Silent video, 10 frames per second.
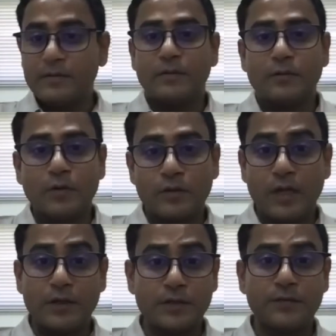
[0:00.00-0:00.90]
No,
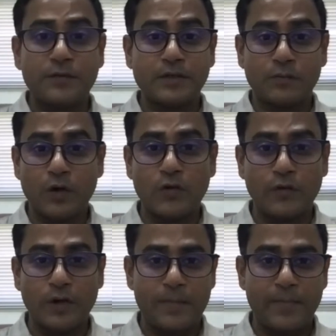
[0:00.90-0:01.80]
that's a
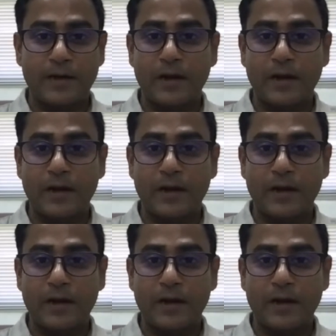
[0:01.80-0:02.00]
wonderful comment.